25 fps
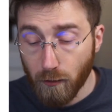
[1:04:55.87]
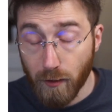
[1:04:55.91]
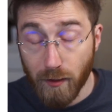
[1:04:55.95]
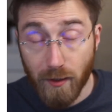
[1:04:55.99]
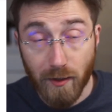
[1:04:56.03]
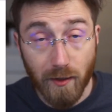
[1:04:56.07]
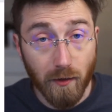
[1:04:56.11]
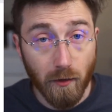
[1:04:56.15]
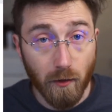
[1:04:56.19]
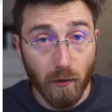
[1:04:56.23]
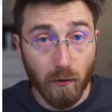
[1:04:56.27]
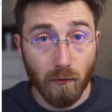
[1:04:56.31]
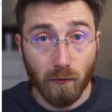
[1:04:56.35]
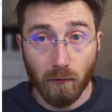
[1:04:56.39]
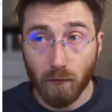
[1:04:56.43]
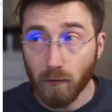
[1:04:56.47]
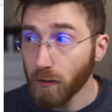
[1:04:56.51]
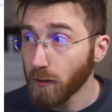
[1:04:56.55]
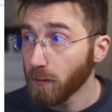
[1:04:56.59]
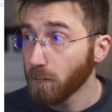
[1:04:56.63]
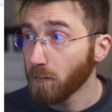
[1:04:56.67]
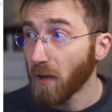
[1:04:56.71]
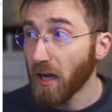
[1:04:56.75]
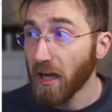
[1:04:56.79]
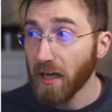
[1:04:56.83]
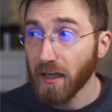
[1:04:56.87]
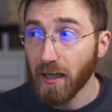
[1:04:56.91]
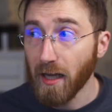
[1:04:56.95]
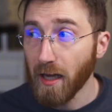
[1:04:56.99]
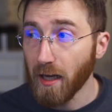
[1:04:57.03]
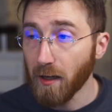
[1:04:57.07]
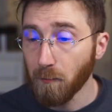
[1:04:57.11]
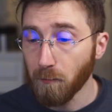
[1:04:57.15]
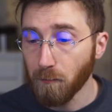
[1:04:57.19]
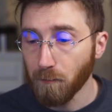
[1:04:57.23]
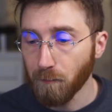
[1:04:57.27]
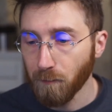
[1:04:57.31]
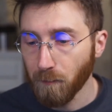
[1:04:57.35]
This is all in my
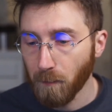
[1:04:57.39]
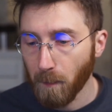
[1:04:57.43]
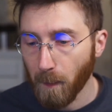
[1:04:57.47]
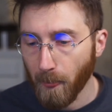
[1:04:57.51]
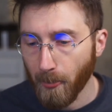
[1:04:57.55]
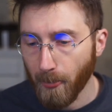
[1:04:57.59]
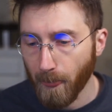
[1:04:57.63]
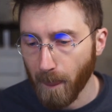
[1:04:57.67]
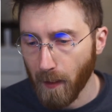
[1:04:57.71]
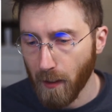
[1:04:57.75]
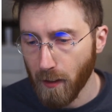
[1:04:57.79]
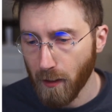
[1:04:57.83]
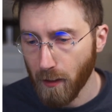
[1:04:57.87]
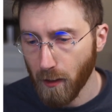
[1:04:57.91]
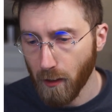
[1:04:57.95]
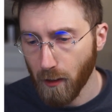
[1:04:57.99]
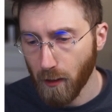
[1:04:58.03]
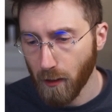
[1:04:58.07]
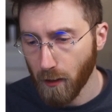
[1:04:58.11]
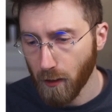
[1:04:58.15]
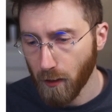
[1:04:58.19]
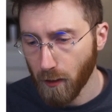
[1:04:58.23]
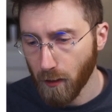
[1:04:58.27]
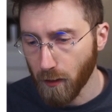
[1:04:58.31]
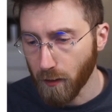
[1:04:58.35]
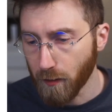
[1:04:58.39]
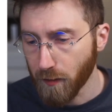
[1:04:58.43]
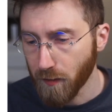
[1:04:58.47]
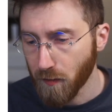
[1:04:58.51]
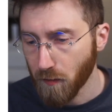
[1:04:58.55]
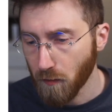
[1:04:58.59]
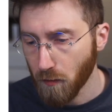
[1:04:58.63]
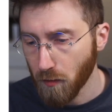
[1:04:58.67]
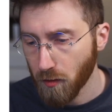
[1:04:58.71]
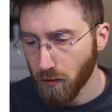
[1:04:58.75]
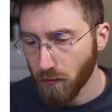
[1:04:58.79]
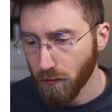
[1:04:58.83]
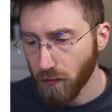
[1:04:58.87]
game.
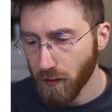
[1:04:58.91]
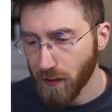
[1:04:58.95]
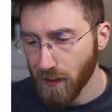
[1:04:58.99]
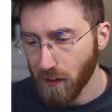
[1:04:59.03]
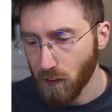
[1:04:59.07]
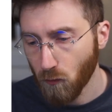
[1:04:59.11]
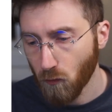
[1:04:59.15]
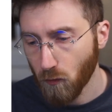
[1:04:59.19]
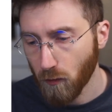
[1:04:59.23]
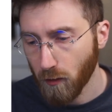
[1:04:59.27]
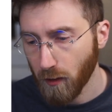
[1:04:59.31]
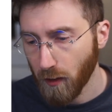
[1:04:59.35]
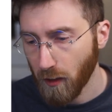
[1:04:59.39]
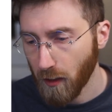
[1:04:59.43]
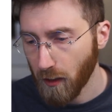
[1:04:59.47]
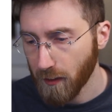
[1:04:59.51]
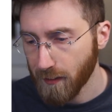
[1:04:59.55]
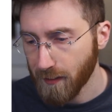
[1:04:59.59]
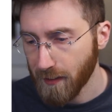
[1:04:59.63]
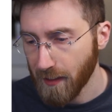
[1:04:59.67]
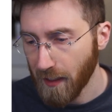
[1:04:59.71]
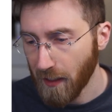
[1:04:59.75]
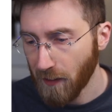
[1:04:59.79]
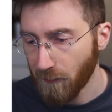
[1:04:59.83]
Sorcerers and warlocks